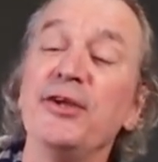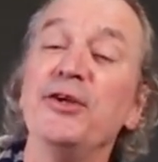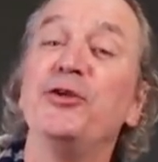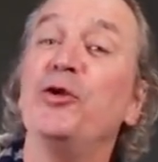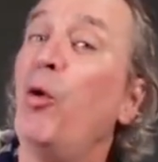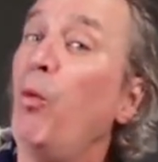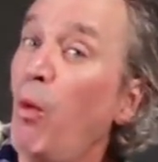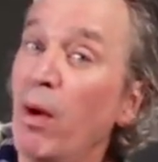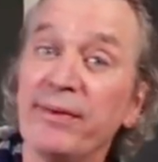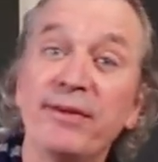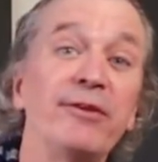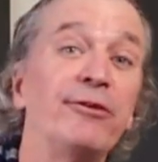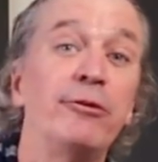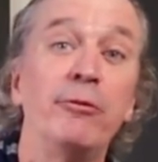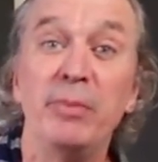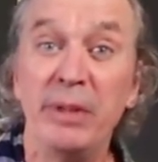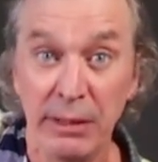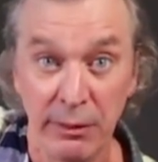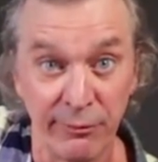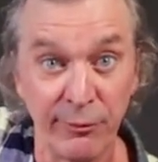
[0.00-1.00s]
You don't want this
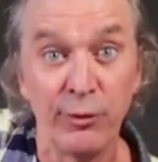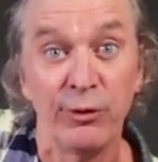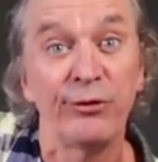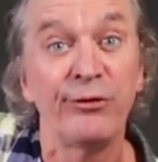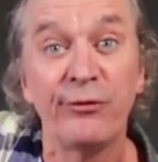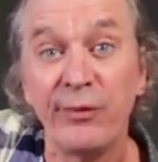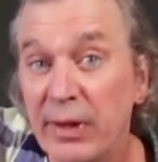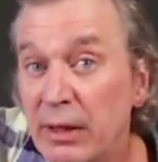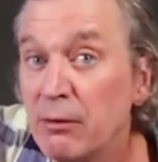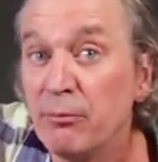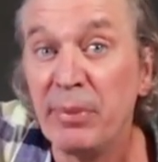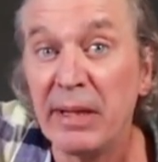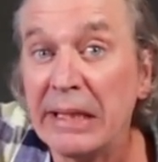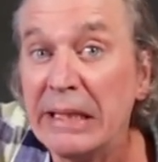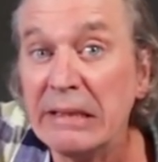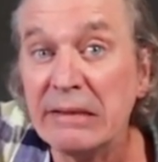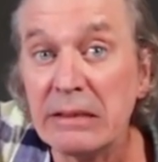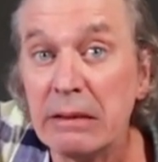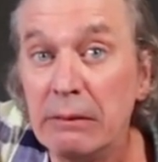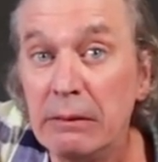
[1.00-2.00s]
to be your first finger
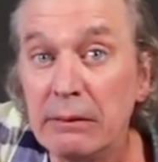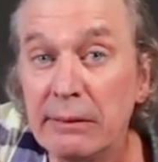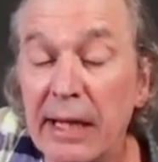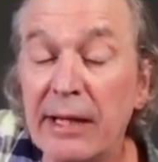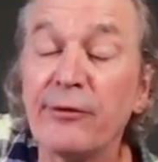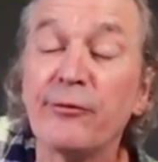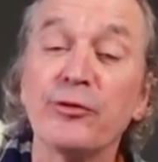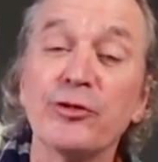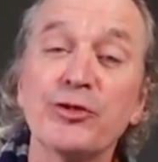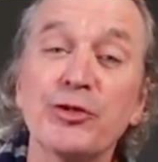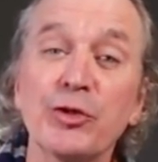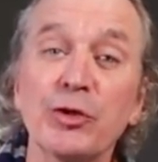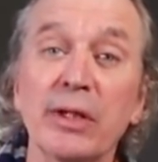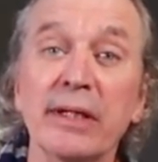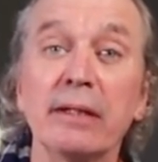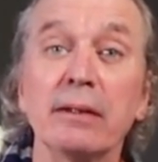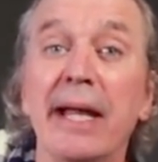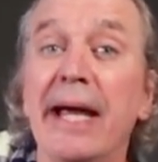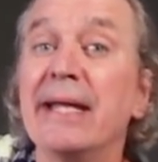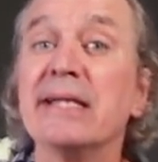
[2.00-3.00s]
picking song, that's for sure.
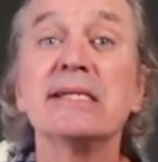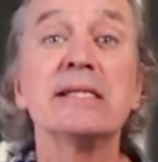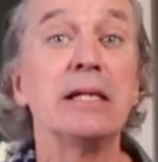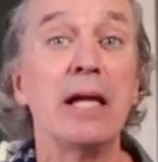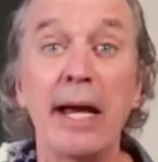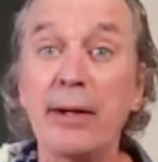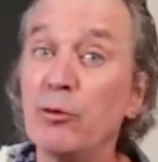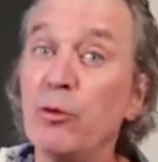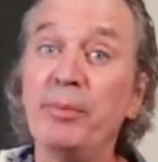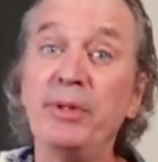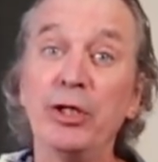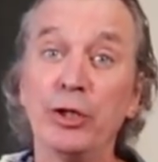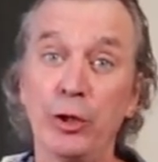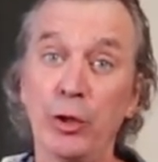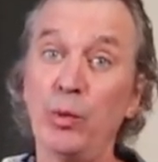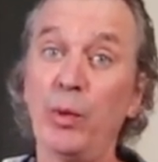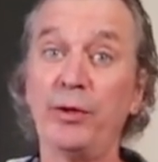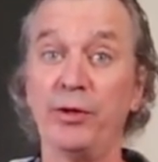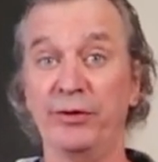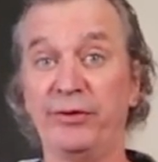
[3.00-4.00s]
Like Landslide would be a
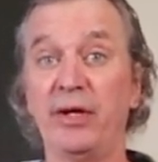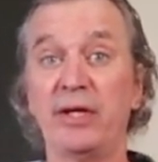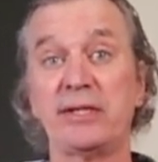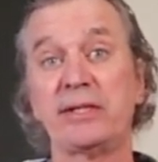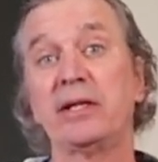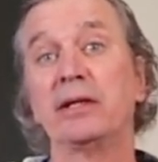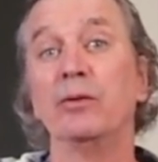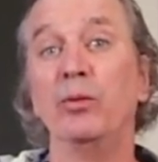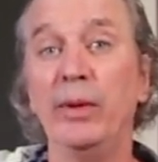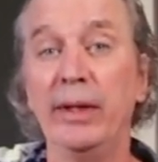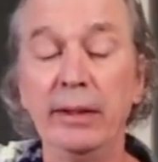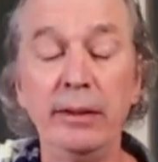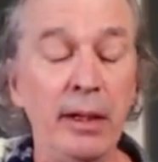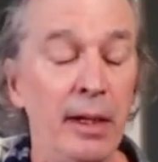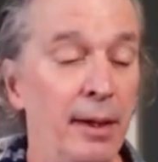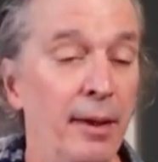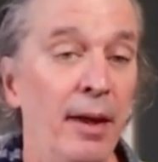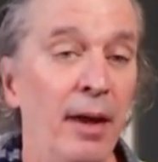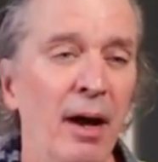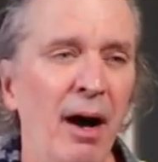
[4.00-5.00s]
good one or Dust in the Wind,
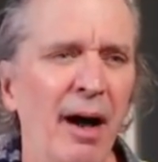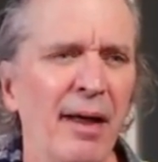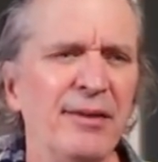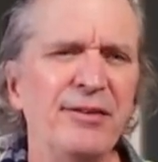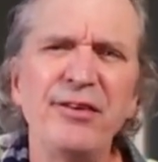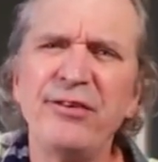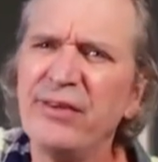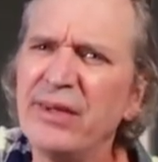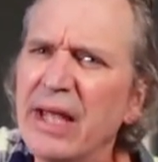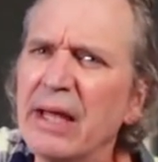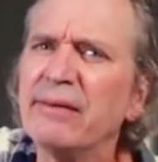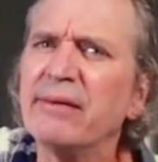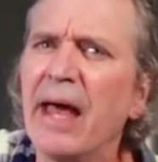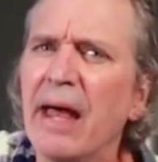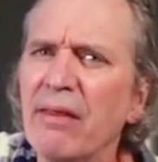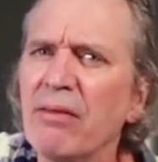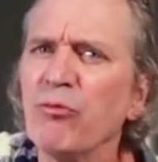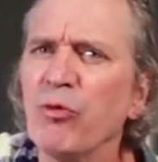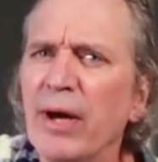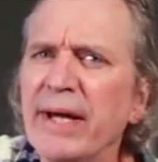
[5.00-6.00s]
uh, just to get
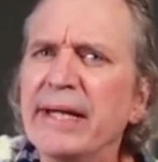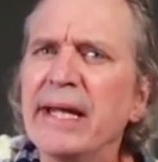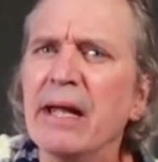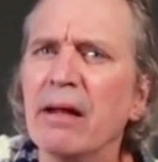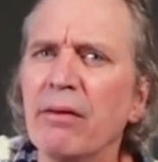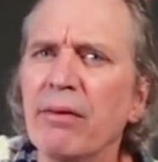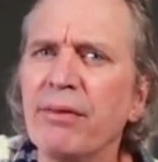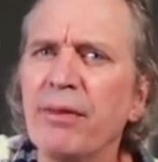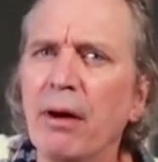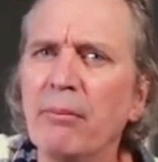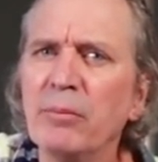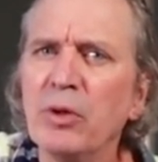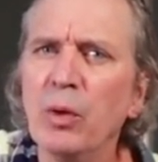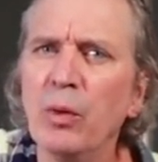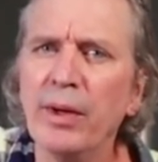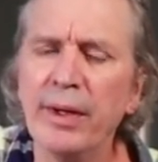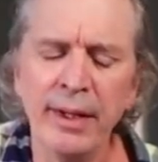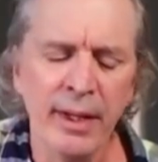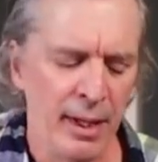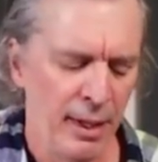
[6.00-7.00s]
that right hand thumb
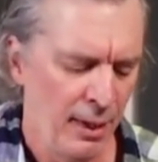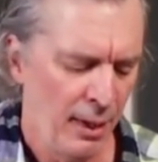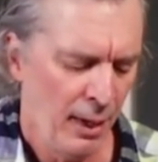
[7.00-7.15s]
going.